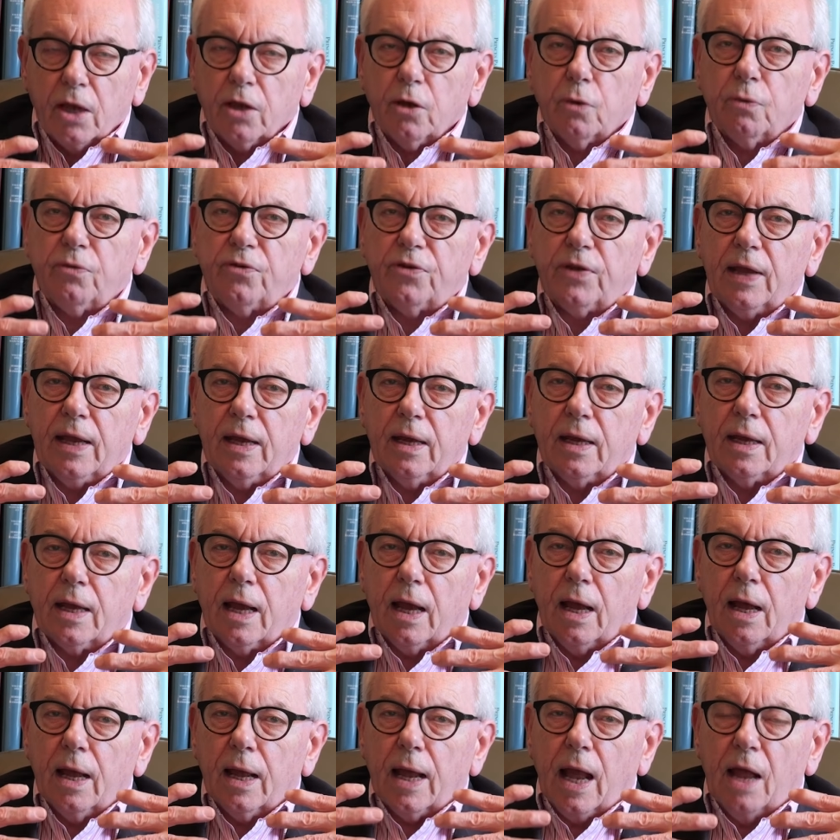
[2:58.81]
you see
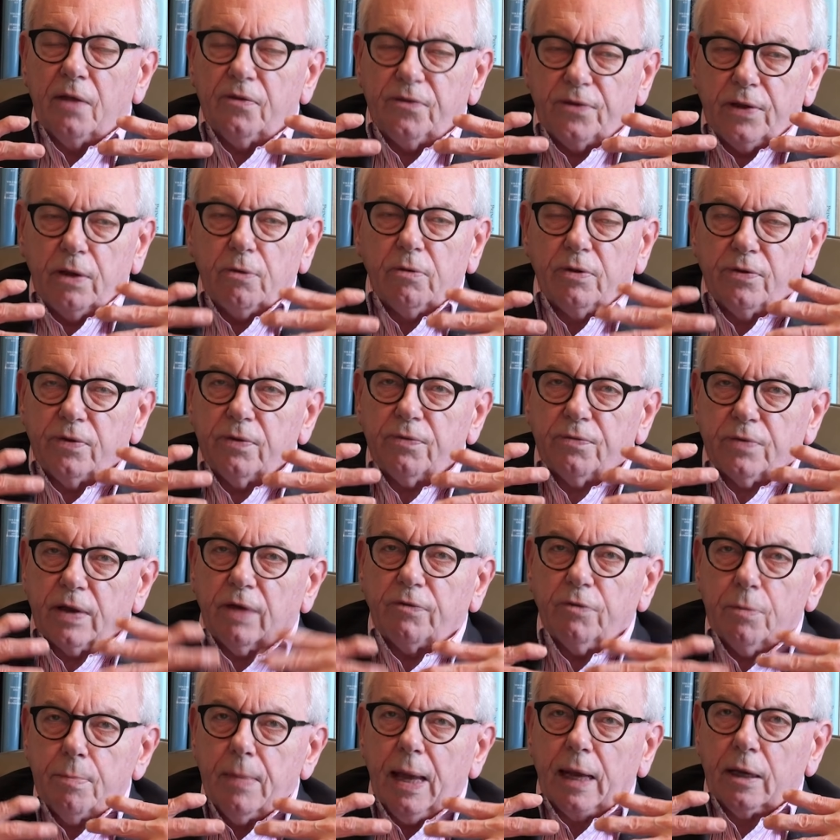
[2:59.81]
a series of
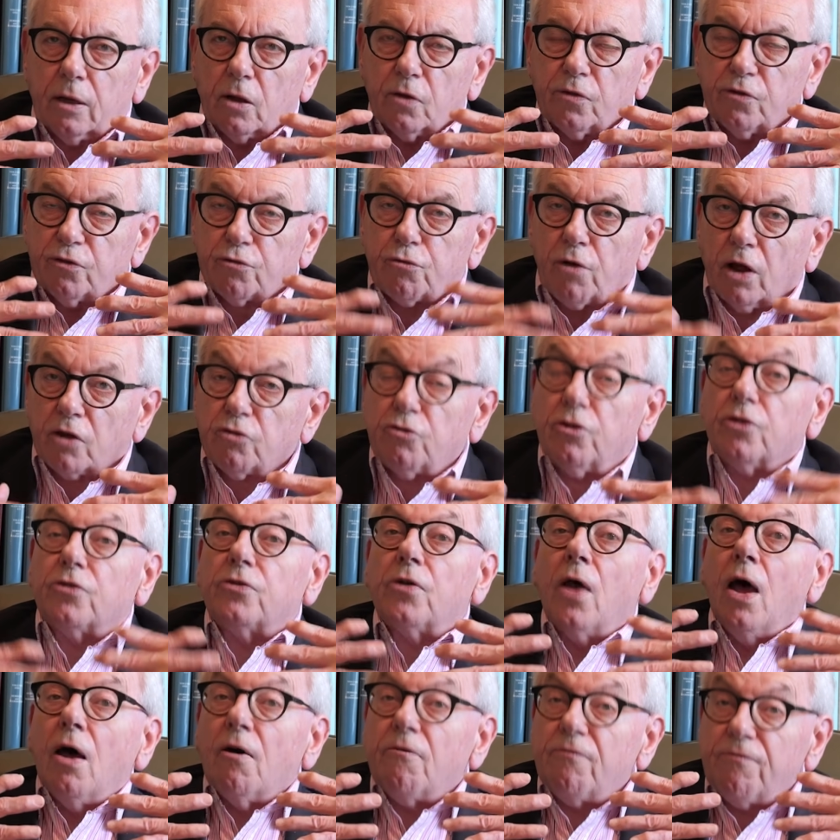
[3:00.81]
governmental
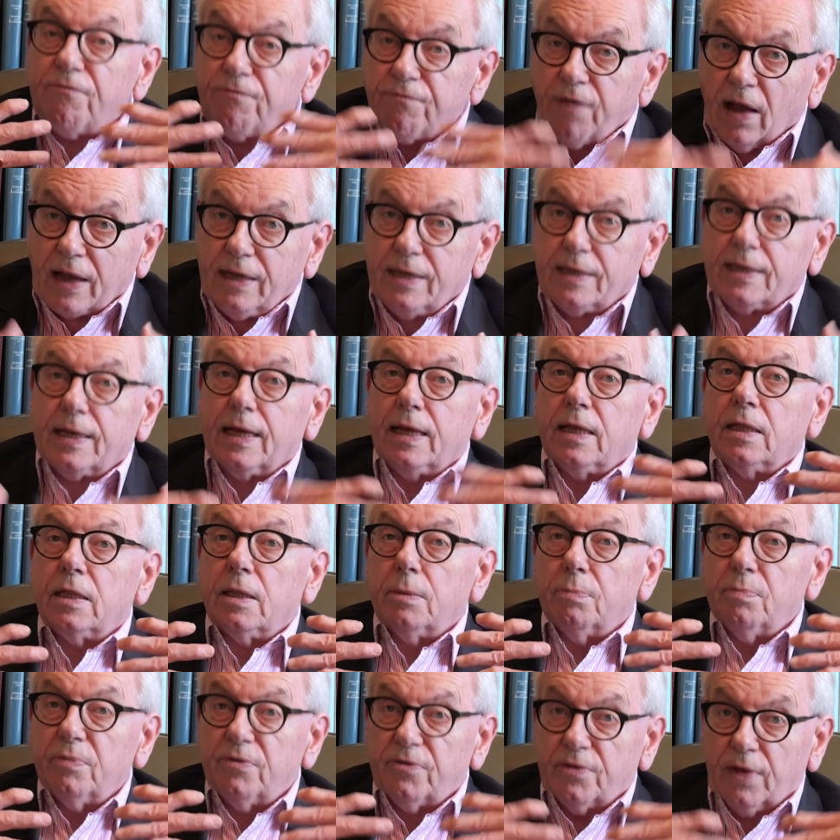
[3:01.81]
structures fighting
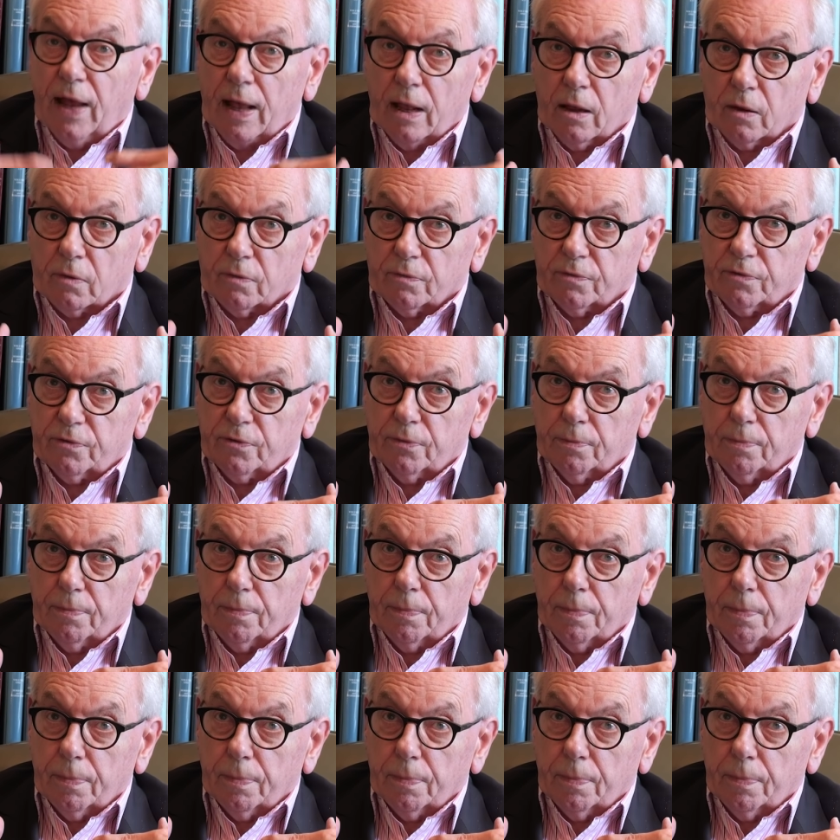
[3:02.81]
themselves.